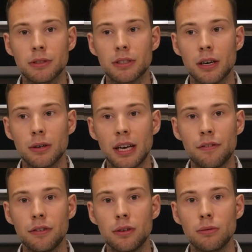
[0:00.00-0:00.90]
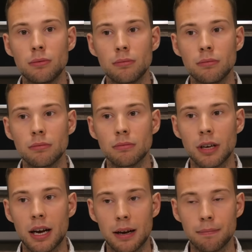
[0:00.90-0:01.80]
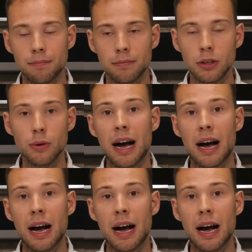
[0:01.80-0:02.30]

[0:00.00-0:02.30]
So if you do